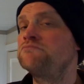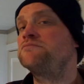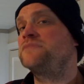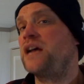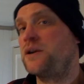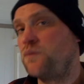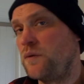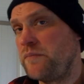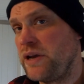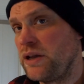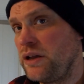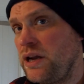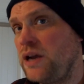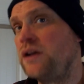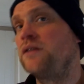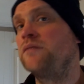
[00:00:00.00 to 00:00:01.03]
that would be
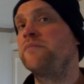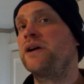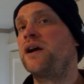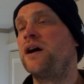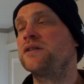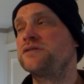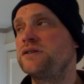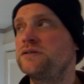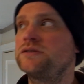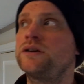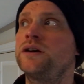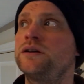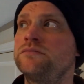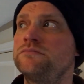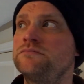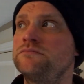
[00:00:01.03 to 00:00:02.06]
illegal because it's
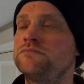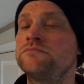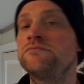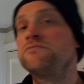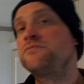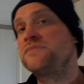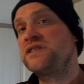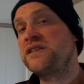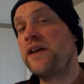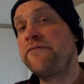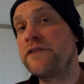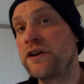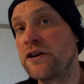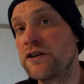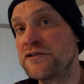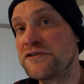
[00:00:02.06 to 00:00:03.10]
a
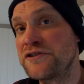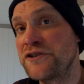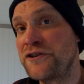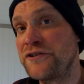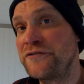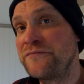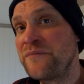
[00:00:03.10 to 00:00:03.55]
safety concern.